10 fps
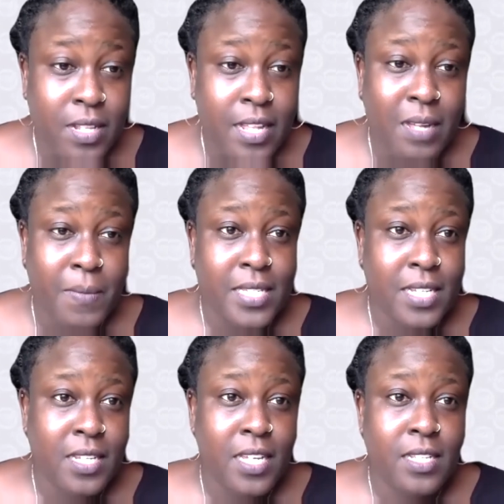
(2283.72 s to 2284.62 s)

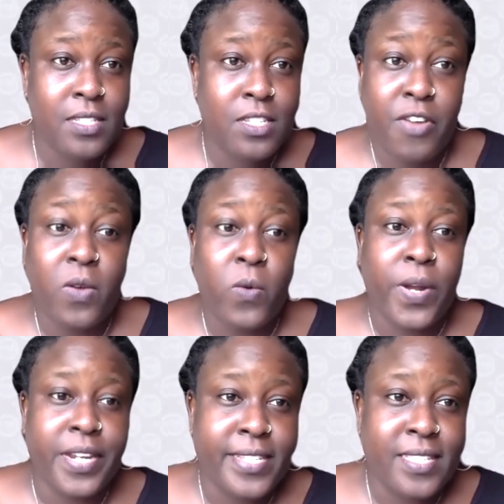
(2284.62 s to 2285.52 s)
basically to create
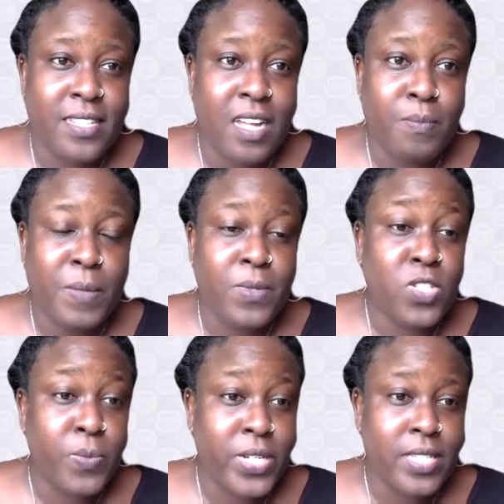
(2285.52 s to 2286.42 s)
awareness on people's
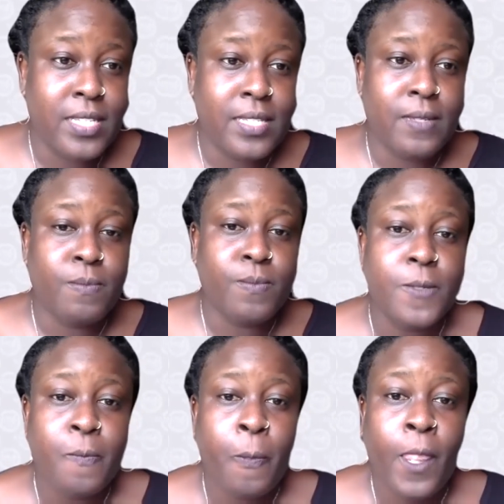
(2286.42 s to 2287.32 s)
support systems.
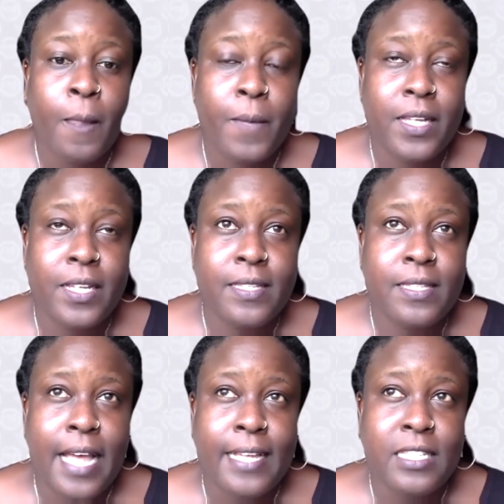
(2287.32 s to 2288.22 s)
Because
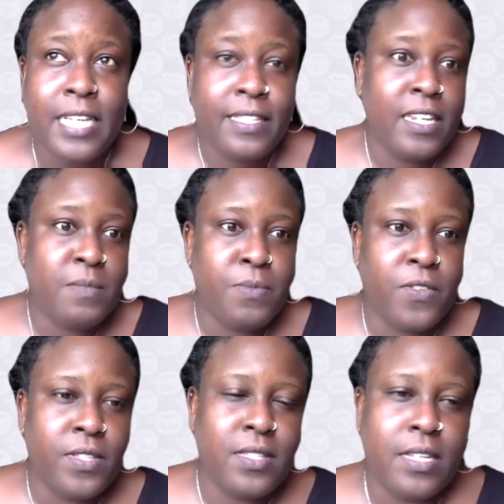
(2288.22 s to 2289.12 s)
as I did
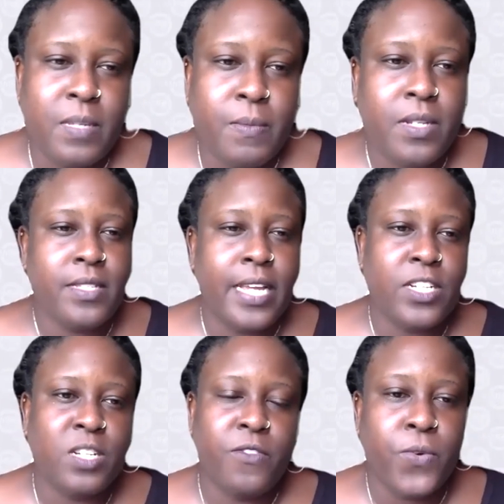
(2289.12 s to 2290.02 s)
a similar session
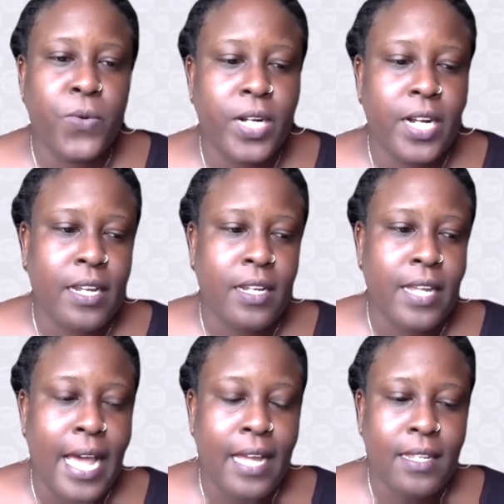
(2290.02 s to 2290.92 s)
before, and I
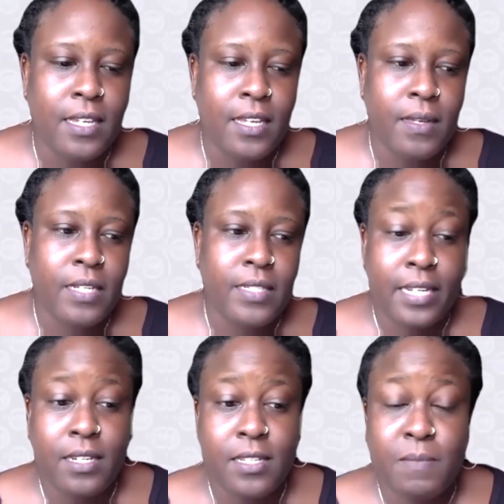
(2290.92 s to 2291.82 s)
had the
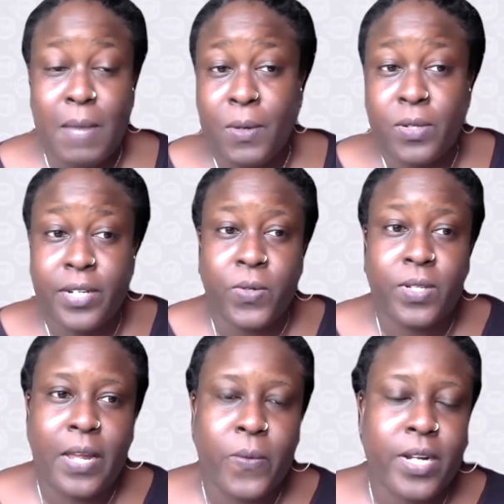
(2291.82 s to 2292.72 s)
attendees to map out their own
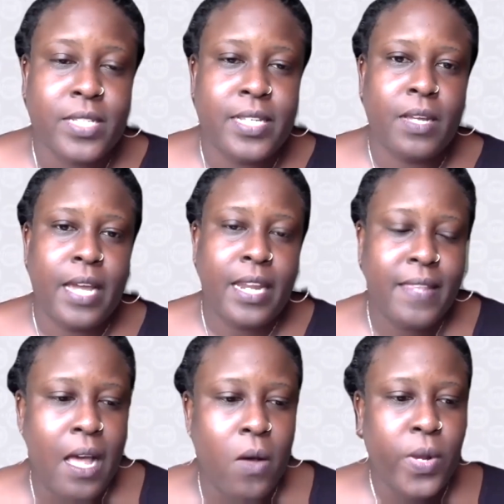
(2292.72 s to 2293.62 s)
networks, and kind of that
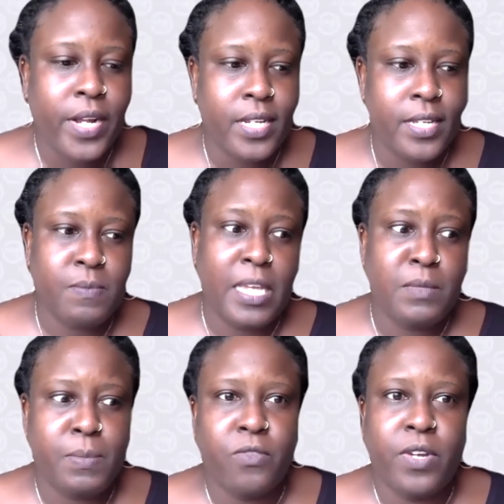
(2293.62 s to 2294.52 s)
awareness makes people
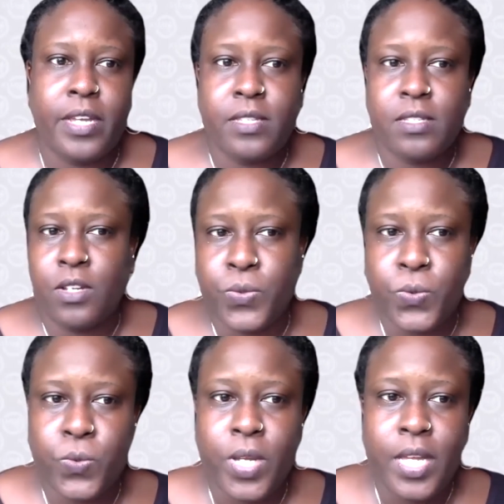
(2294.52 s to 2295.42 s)
realize on who
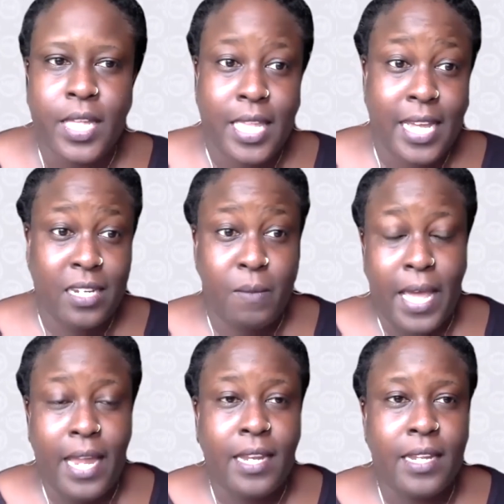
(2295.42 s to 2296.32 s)
they can
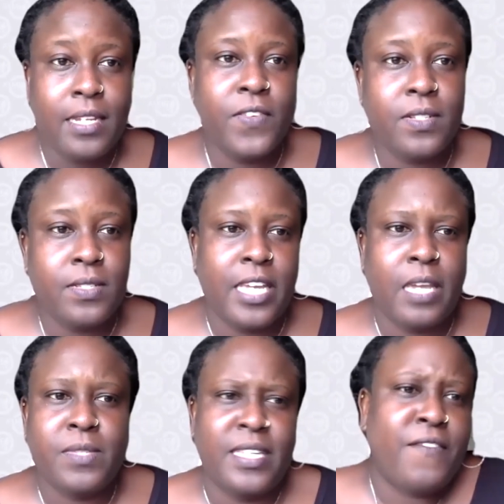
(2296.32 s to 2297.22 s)
depend in difficult times. And
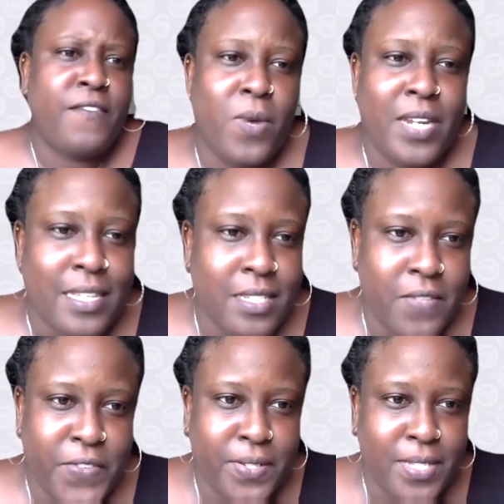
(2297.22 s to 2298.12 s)
everyone has a
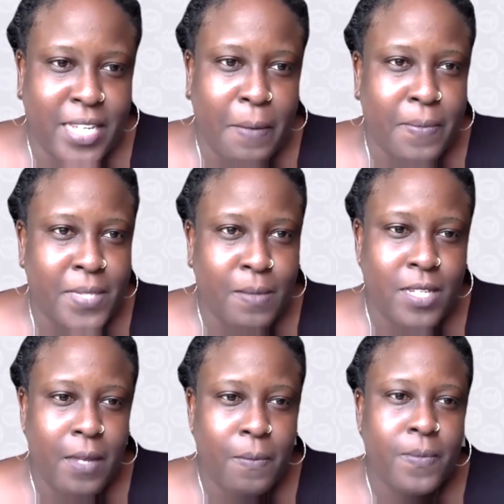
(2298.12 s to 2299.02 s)
difficult time sometimes.